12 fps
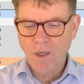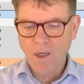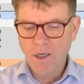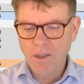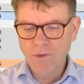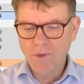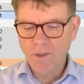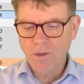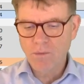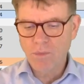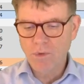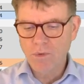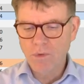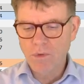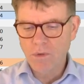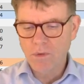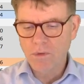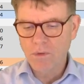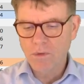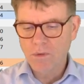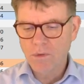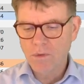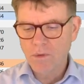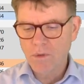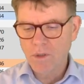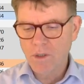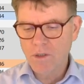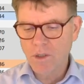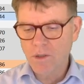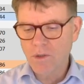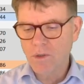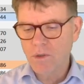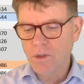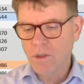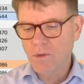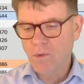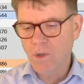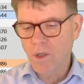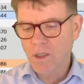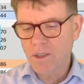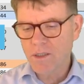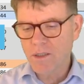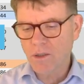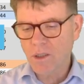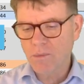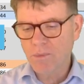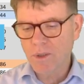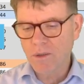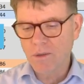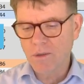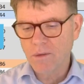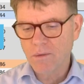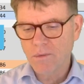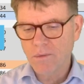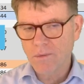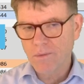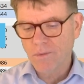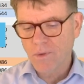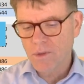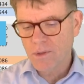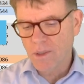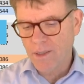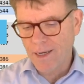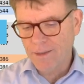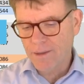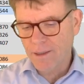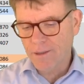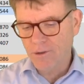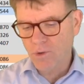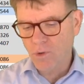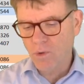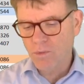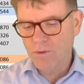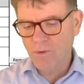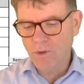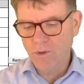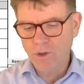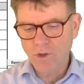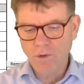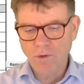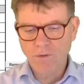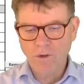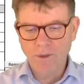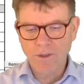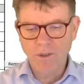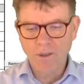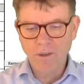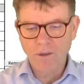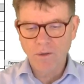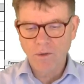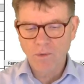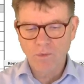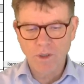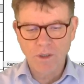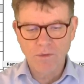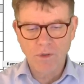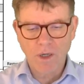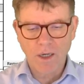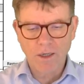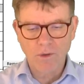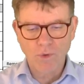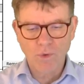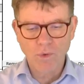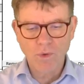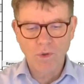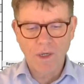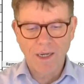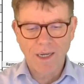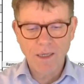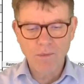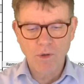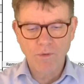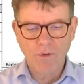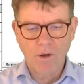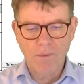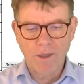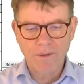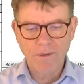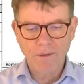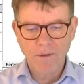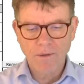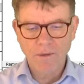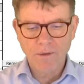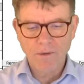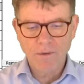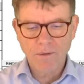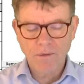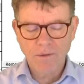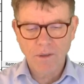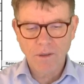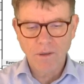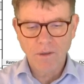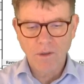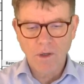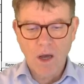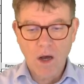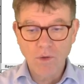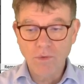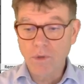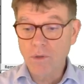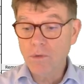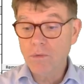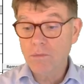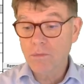And you see the blue is not going where it's not repeated. So that I control with the conditional formatting whenever I control the label format. Okay, how do I do?